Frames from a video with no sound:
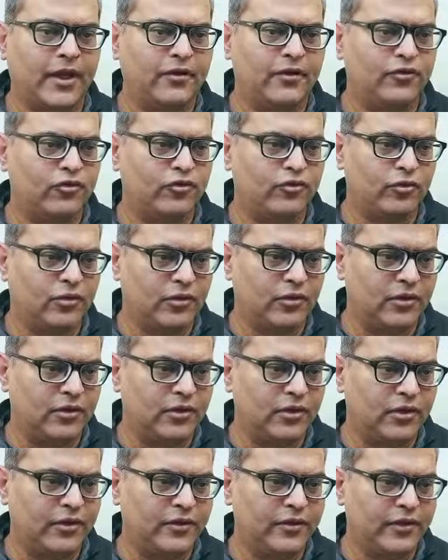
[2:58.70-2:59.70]
so
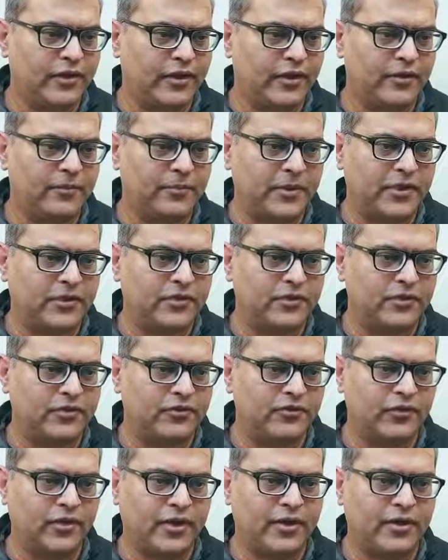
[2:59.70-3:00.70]
all the other
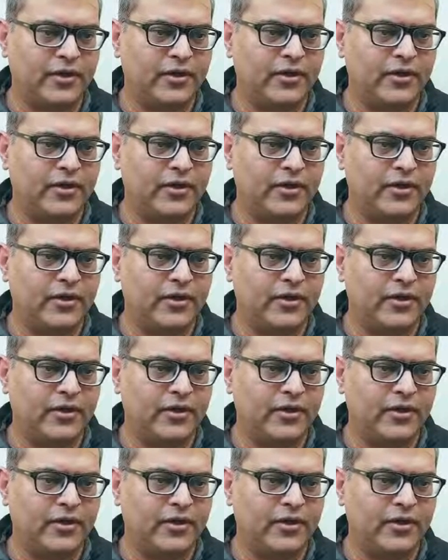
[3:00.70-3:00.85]
methods are